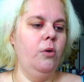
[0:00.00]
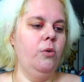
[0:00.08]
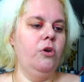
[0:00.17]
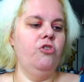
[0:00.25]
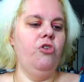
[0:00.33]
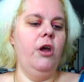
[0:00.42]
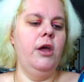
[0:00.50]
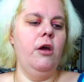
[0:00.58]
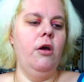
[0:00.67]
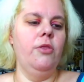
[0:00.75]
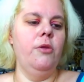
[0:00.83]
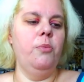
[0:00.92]
We're going to try it
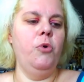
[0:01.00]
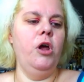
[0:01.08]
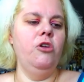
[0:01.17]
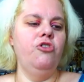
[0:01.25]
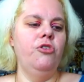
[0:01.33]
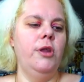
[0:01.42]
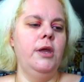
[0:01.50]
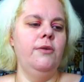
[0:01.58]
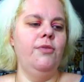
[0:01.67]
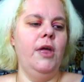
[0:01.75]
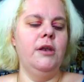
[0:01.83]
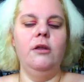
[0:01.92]
on the brush, and then
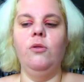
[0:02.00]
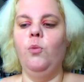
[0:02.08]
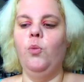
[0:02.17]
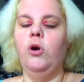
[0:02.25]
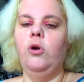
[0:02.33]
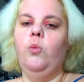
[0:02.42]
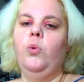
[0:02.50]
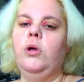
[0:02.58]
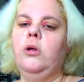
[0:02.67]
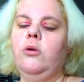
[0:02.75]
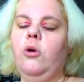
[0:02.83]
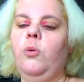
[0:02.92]
if that doesn't work,
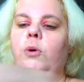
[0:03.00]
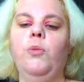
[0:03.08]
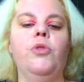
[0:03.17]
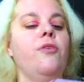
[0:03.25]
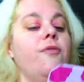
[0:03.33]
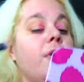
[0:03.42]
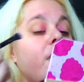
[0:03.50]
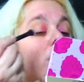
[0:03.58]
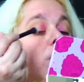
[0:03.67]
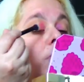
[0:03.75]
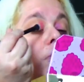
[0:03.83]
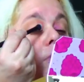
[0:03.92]
we'll go in with the
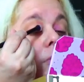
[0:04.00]
finger.